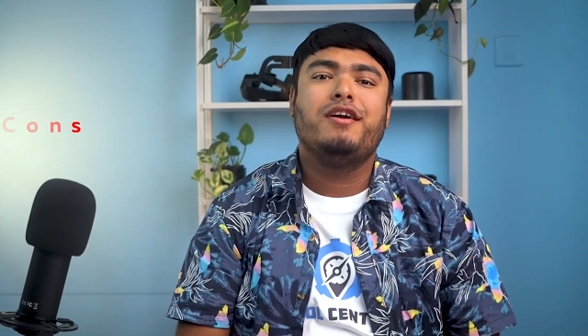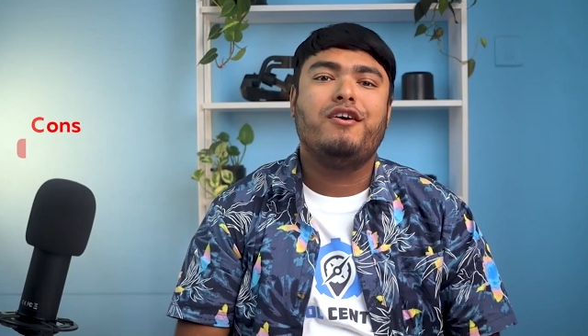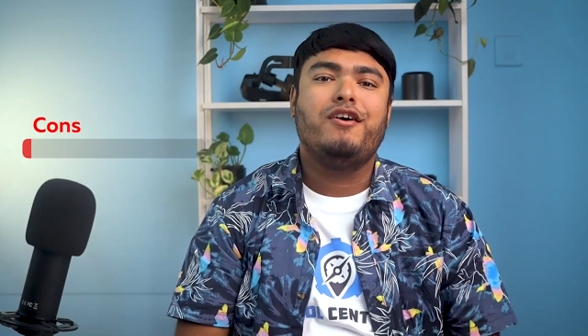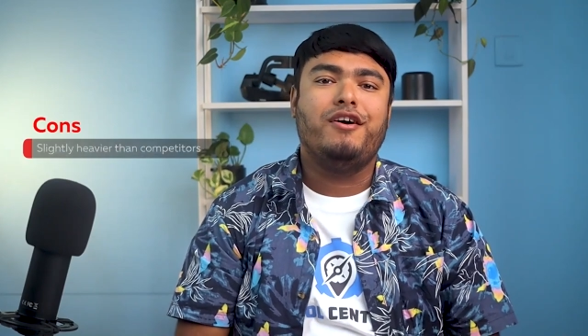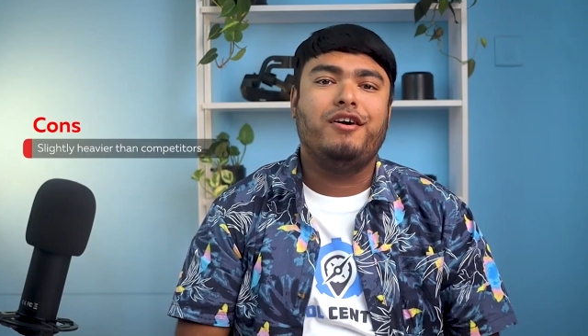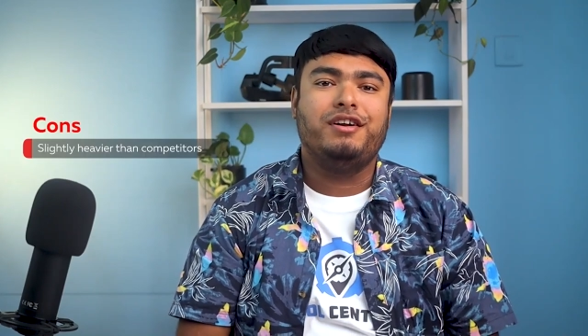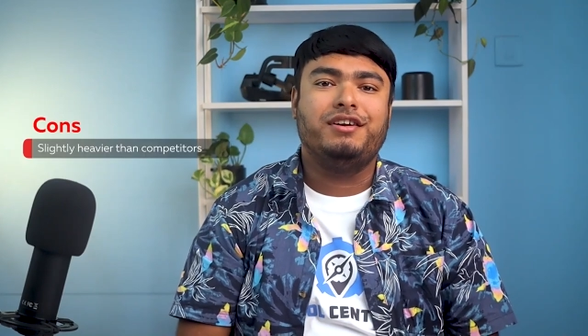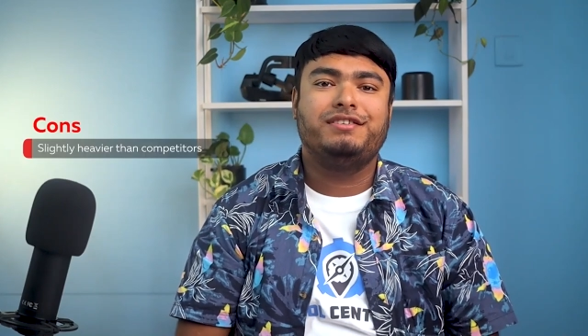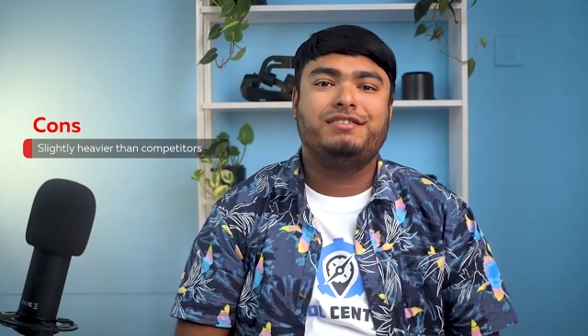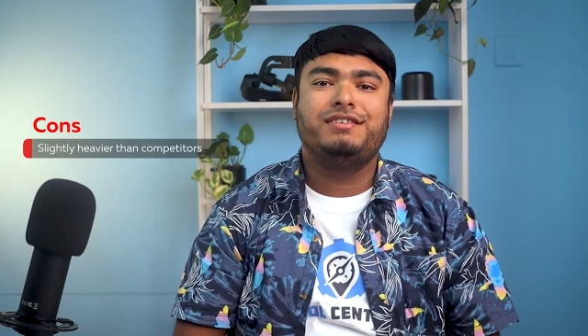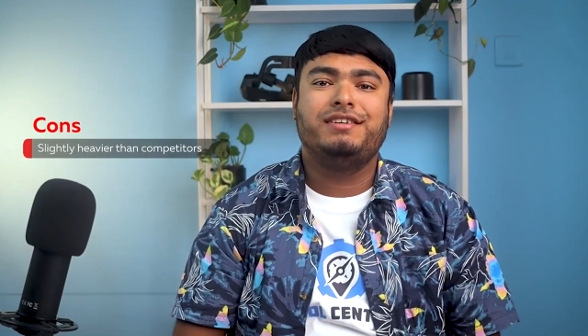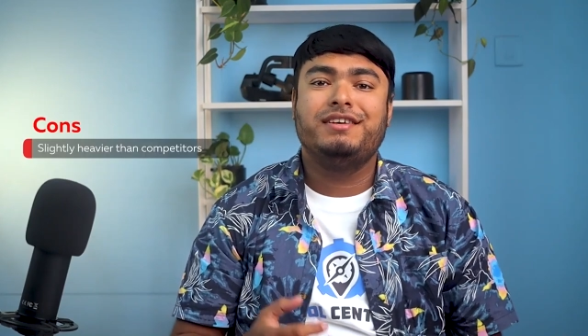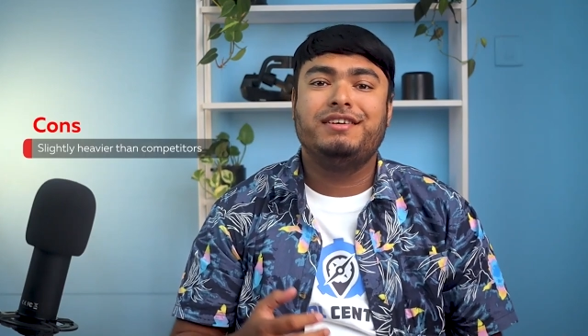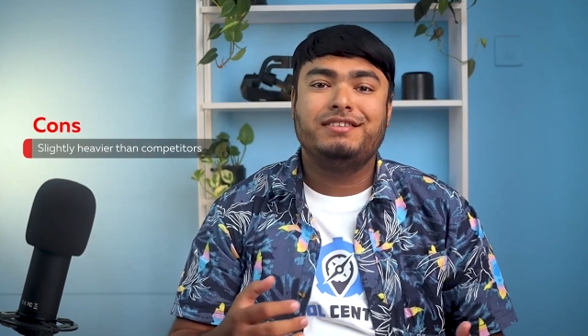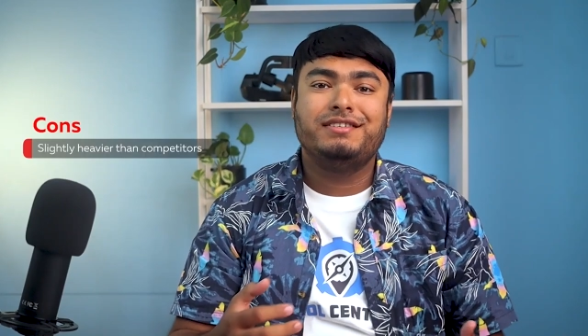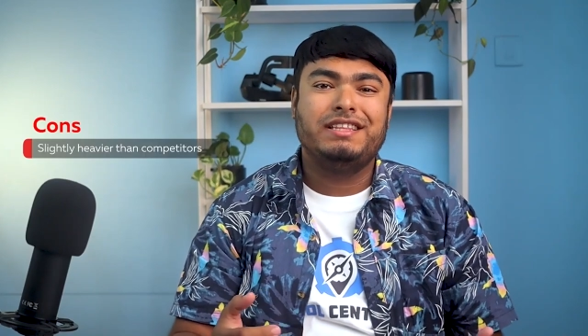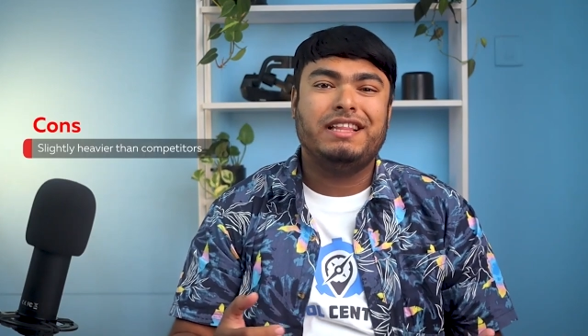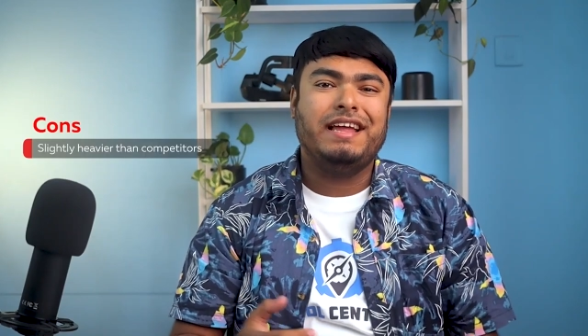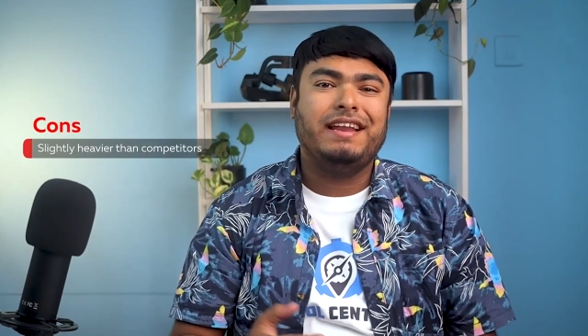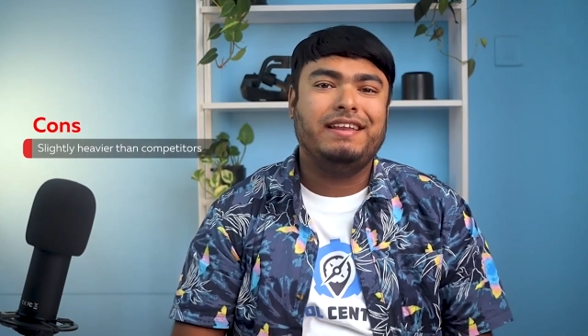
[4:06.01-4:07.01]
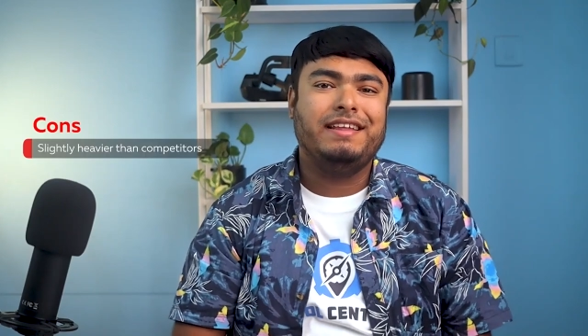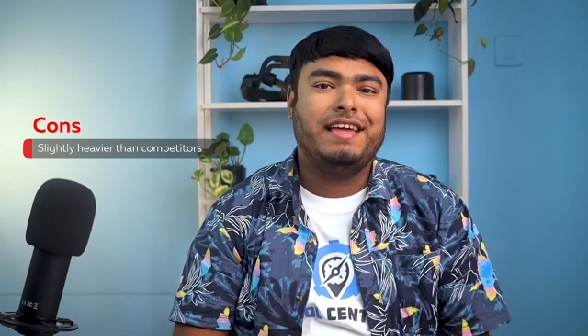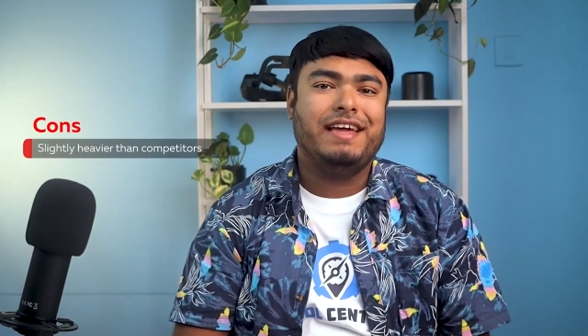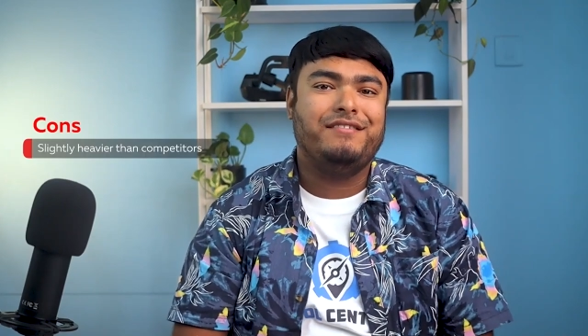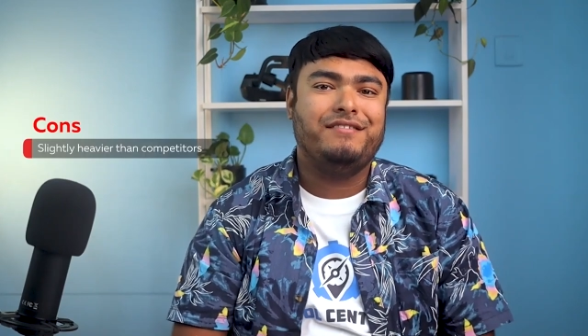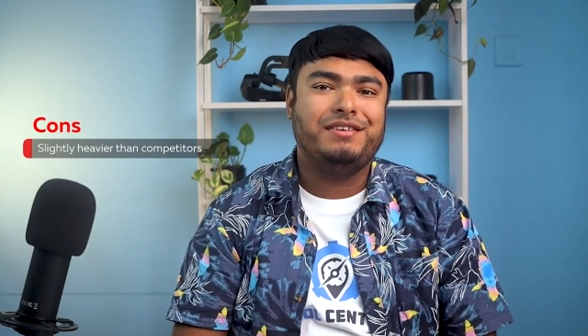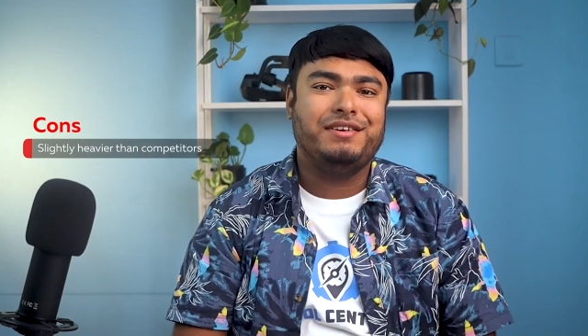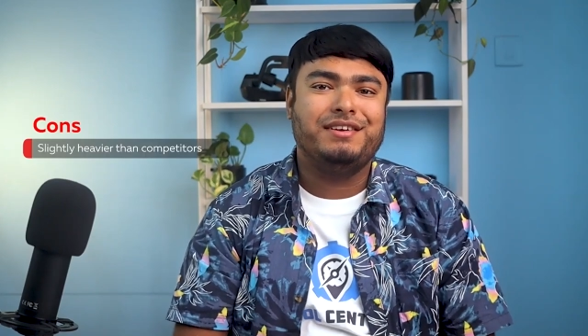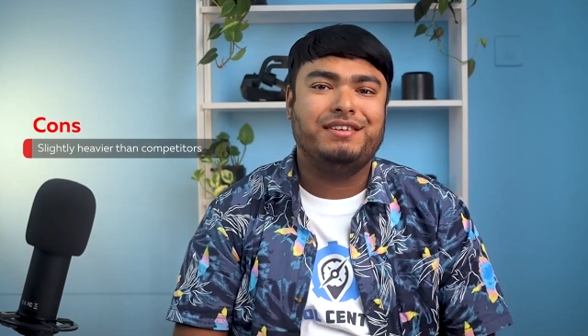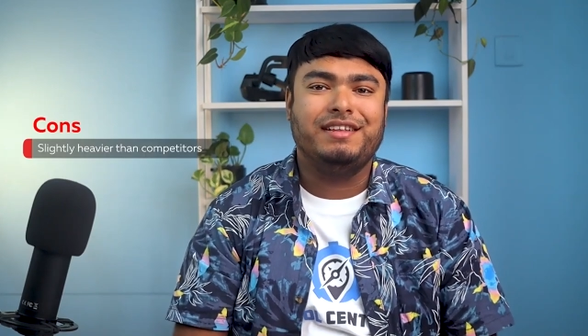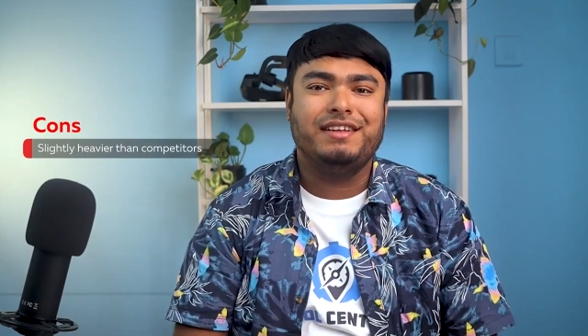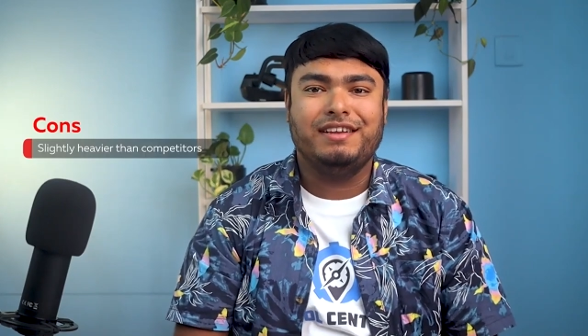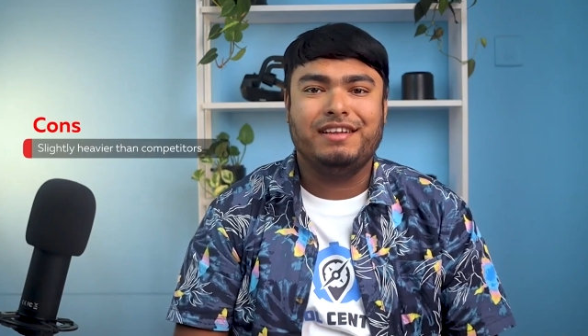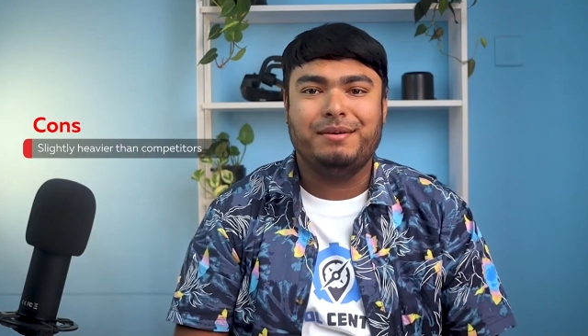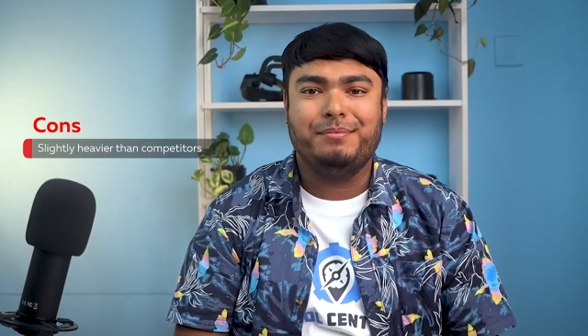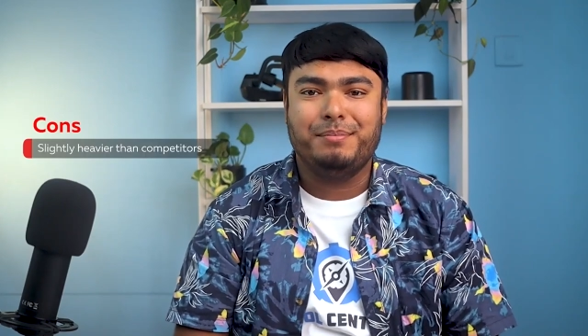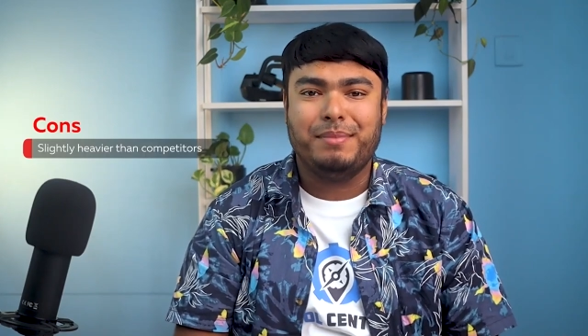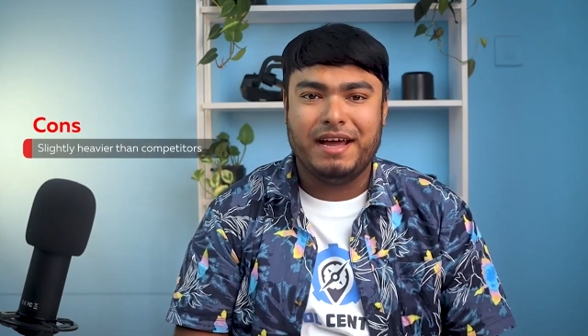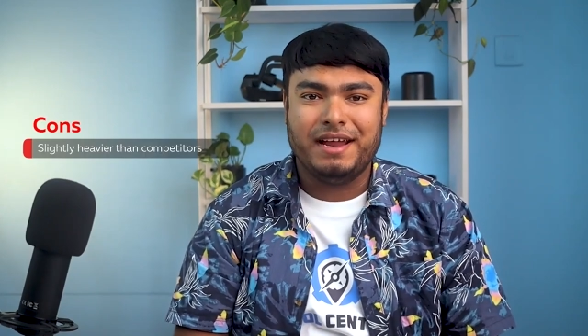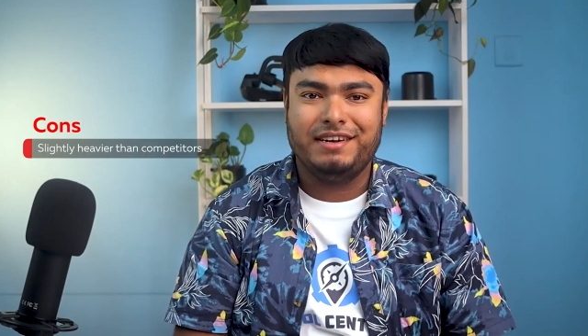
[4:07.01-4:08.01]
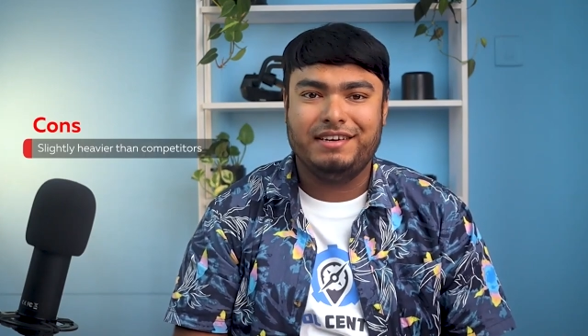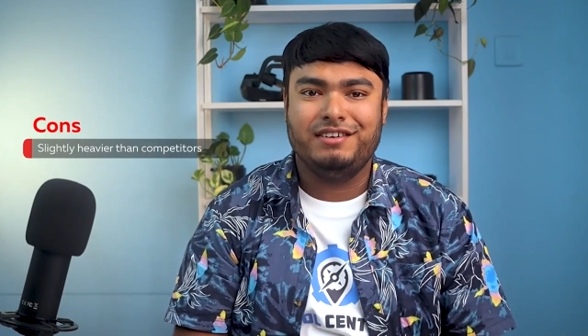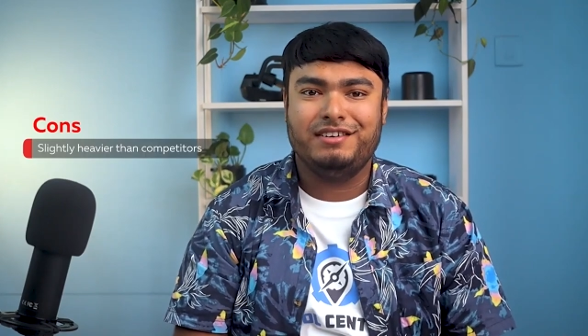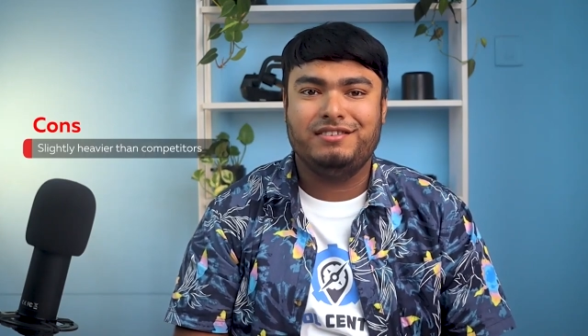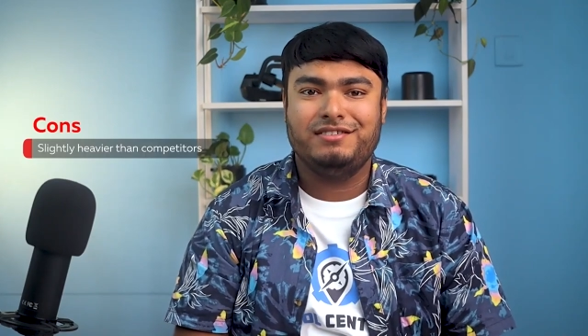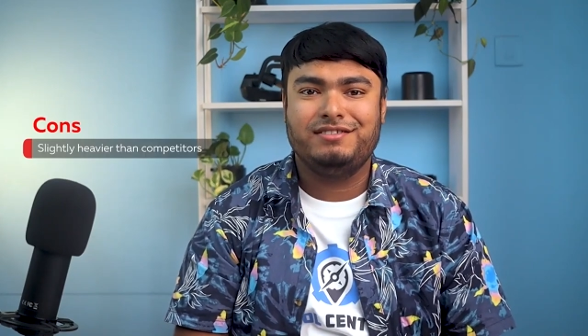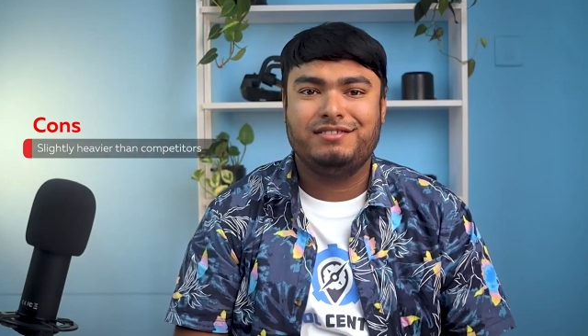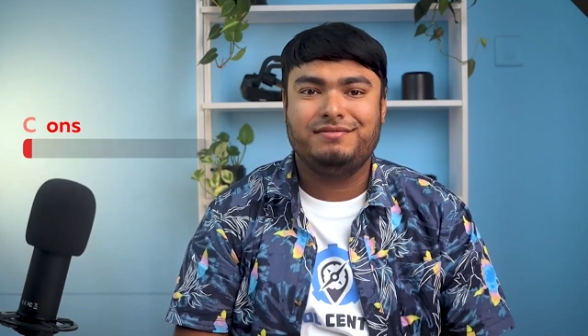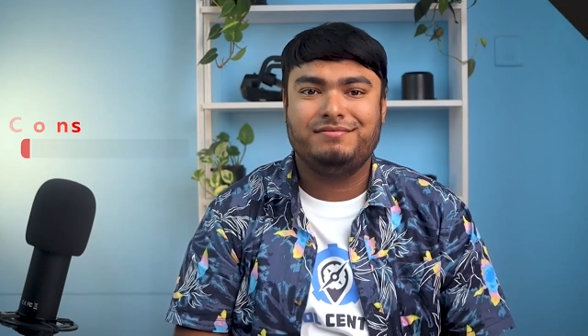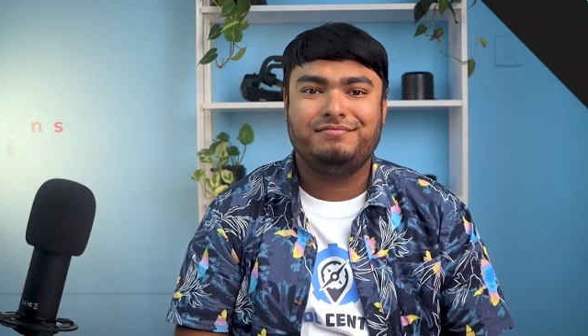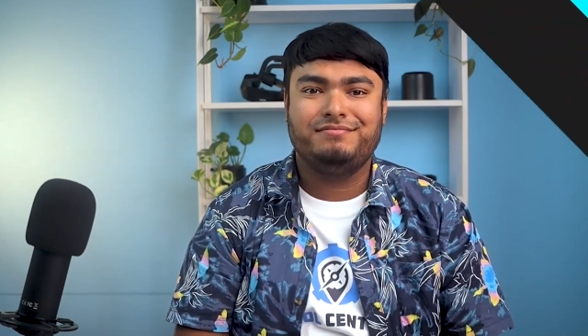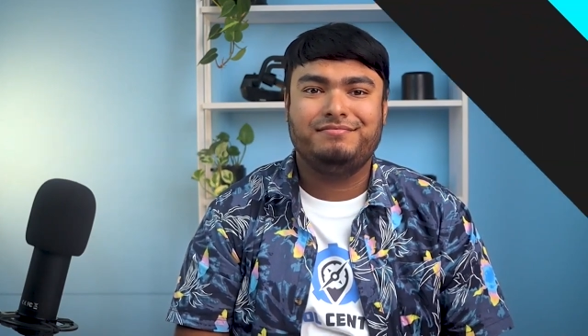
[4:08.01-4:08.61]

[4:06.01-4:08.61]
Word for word: comps, slightly heavier than competitors.